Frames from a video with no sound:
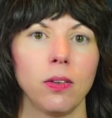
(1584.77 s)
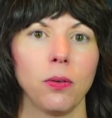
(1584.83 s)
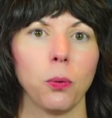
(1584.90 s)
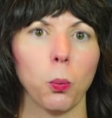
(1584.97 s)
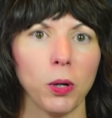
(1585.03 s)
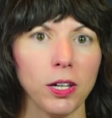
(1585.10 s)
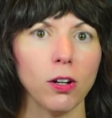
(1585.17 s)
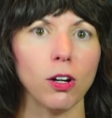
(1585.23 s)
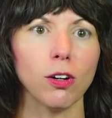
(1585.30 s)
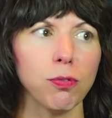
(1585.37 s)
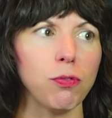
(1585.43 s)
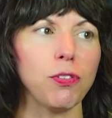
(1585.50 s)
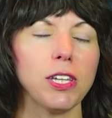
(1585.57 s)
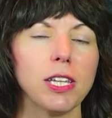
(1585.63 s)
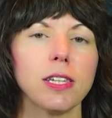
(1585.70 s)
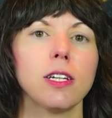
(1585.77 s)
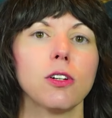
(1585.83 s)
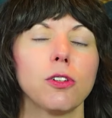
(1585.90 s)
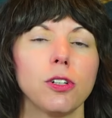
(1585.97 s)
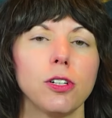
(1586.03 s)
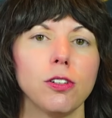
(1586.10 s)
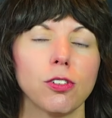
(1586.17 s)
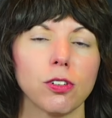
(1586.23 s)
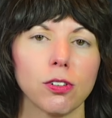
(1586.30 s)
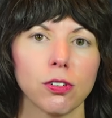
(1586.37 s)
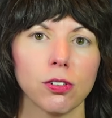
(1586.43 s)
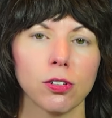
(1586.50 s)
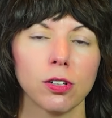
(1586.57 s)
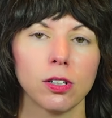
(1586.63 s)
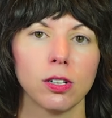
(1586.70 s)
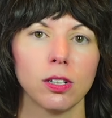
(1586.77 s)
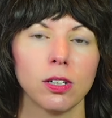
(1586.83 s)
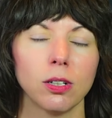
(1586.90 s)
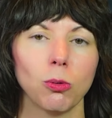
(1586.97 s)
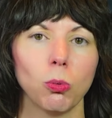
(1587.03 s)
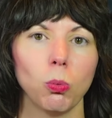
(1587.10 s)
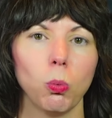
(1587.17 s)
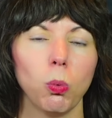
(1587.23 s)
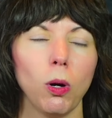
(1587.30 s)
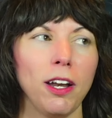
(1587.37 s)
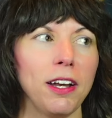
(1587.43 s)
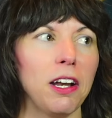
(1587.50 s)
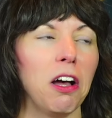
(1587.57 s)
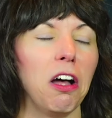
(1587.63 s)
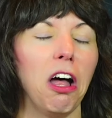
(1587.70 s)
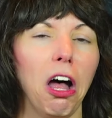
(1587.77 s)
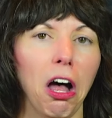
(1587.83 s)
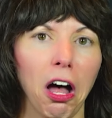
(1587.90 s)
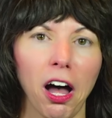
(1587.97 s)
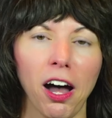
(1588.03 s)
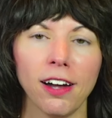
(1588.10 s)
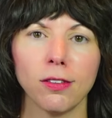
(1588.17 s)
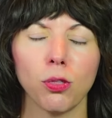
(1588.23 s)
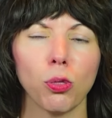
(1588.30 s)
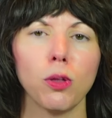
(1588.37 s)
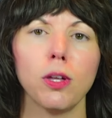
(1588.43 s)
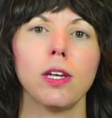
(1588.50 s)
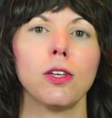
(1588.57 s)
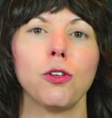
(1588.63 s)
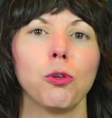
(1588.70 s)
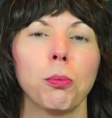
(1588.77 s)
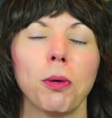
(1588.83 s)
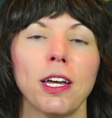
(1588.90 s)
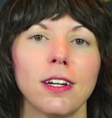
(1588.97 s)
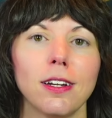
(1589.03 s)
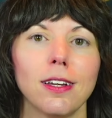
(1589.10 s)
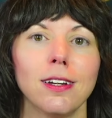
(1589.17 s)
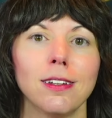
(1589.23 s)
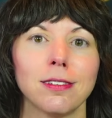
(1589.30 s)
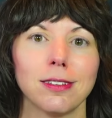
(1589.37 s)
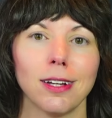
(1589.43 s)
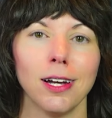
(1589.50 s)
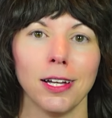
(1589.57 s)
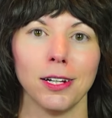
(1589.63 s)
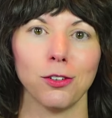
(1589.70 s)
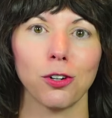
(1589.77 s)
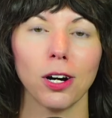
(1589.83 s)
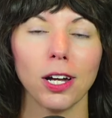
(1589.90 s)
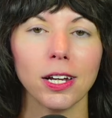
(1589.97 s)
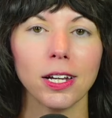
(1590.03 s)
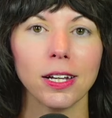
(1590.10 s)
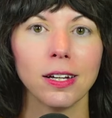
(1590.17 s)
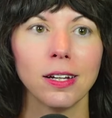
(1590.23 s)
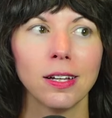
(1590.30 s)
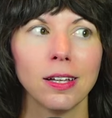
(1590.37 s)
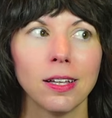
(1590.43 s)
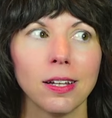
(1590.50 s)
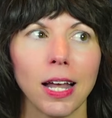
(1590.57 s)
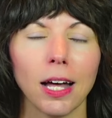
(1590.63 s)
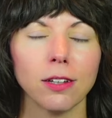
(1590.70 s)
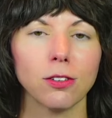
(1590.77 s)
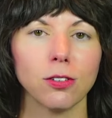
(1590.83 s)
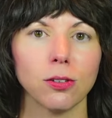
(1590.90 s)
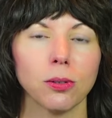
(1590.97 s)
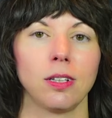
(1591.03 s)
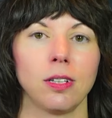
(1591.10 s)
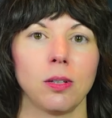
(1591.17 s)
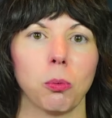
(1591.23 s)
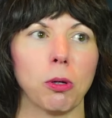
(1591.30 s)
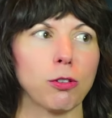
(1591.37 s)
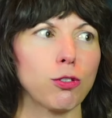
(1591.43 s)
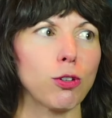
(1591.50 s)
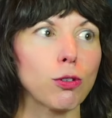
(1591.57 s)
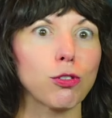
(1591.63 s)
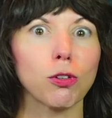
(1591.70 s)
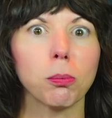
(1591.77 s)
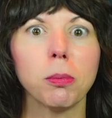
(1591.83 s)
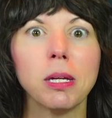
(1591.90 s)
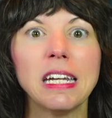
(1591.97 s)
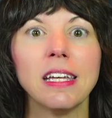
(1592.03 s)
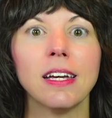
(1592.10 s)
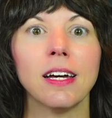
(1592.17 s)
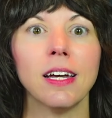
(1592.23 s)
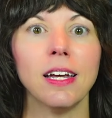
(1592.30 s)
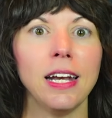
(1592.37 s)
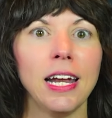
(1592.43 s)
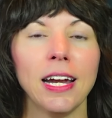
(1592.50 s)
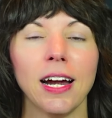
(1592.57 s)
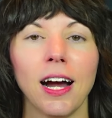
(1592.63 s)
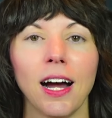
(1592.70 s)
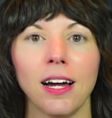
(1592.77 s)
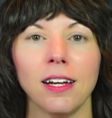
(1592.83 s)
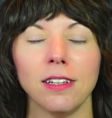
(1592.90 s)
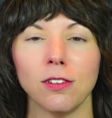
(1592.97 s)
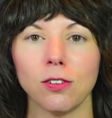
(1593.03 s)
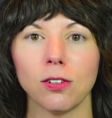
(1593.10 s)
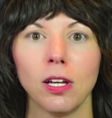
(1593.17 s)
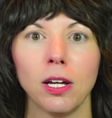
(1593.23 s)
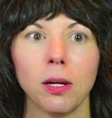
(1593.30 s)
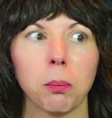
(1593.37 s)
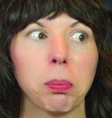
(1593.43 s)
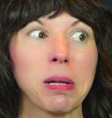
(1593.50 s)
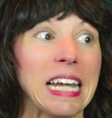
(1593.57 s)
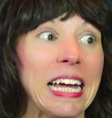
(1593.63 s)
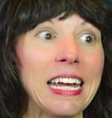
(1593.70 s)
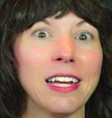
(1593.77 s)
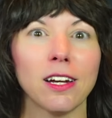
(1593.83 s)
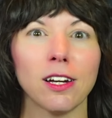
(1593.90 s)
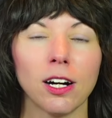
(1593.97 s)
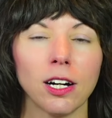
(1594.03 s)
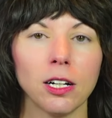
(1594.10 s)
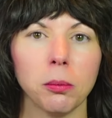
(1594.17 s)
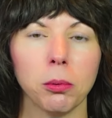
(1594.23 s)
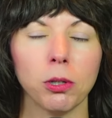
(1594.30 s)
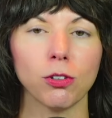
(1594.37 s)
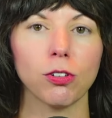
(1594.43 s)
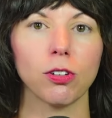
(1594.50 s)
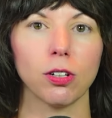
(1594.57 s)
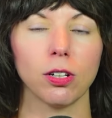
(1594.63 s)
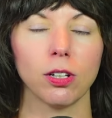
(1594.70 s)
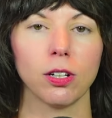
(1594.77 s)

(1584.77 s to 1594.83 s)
We are feeling creatures. What an odd thing humanity has done trying not to, while social media and AI is playing on our emotion.